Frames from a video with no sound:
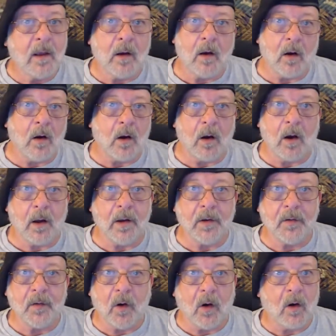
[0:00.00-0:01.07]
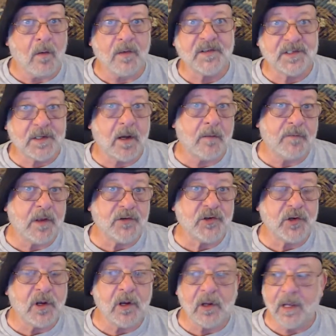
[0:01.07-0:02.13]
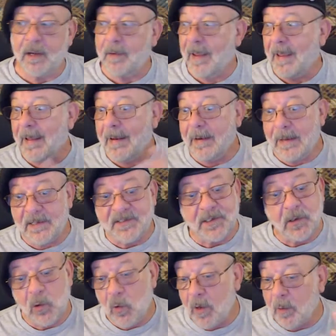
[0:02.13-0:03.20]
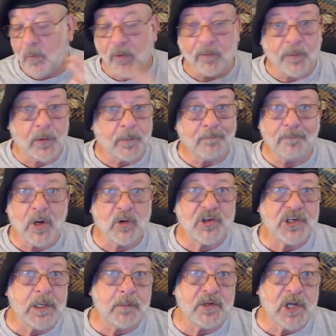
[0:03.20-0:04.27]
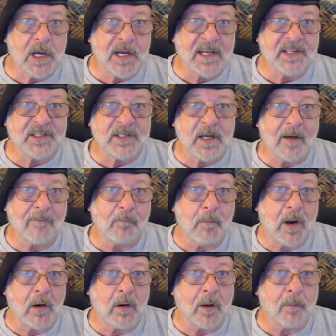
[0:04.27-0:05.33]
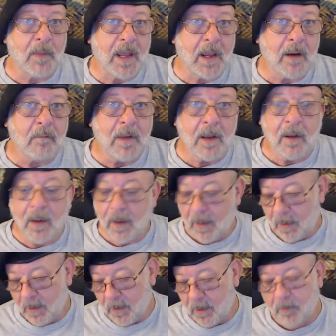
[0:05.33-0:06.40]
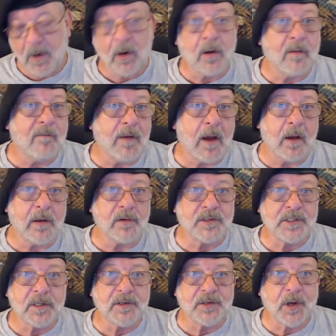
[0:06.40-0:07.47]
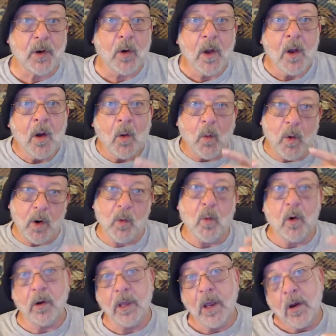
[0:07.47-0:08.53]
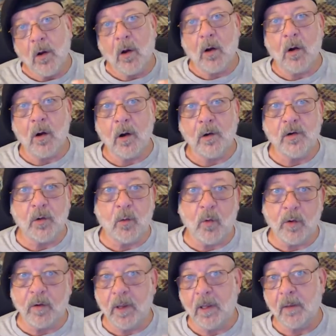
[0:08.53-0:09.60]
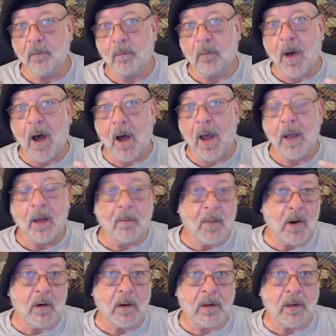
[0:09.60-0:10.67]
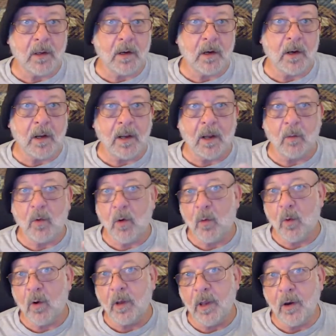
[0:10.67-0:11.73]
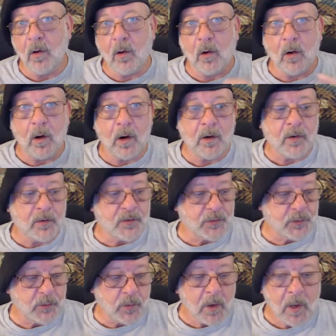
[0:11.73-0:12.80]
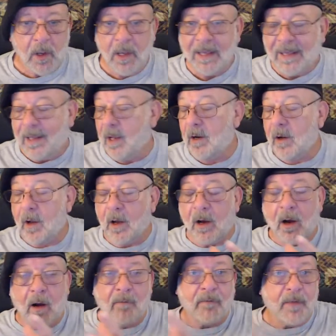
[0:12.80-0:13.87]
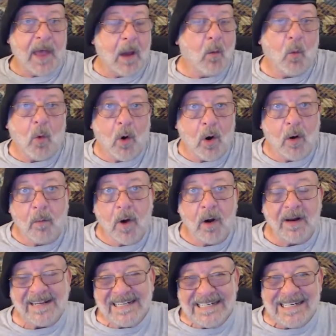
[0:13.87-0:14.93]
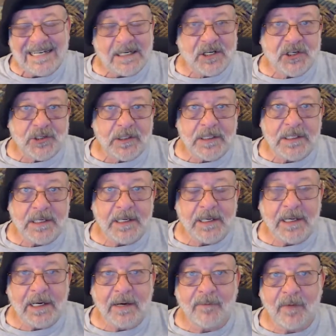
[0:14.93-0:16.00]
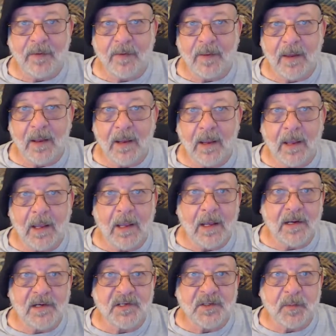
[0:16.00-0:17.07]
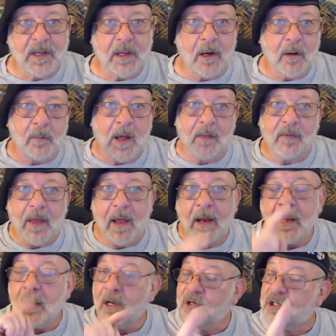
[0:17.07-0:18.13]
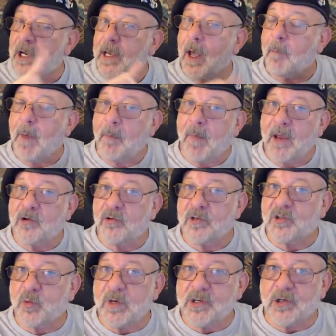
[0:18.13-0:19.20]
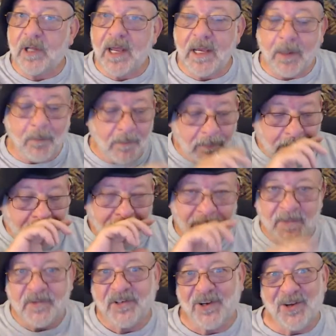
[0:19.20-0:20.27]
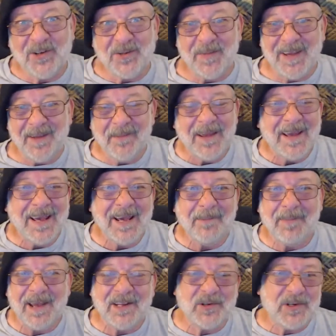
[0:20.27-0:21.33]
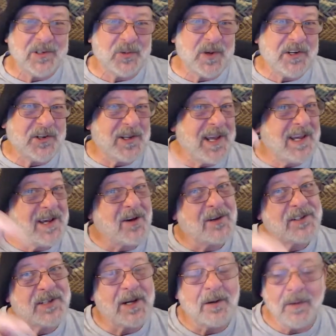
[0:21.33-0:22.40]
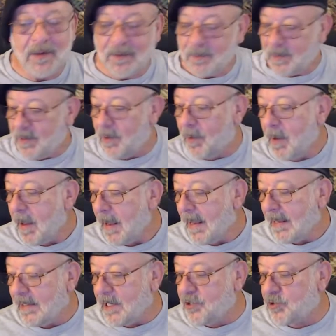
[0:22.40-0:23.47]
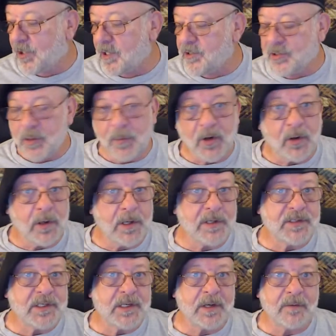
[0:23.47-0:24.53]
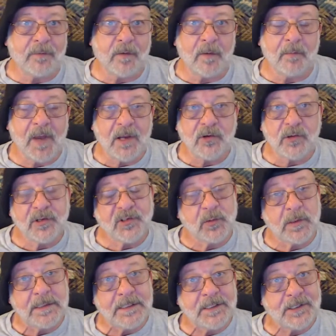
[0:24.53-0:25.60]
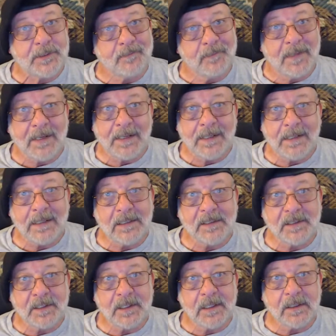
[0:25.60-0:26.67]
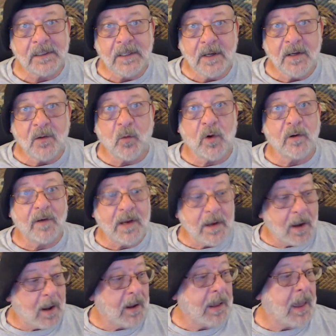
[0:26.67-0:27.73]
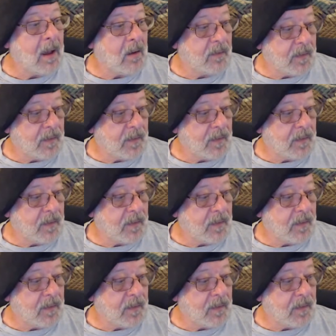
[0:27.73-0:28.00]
on all the stuff that you can get, and it's incredible food. No cheap Chinese stuff, American made and American values. So we're working hard to really buy American, and we're working hard to get off that Walmart addiction and everything. And in speaking about that, check out my Patriot Switch link. Excuse me, Patriot Switch link also. Get your consumer goods from Patriot Switch and really knock out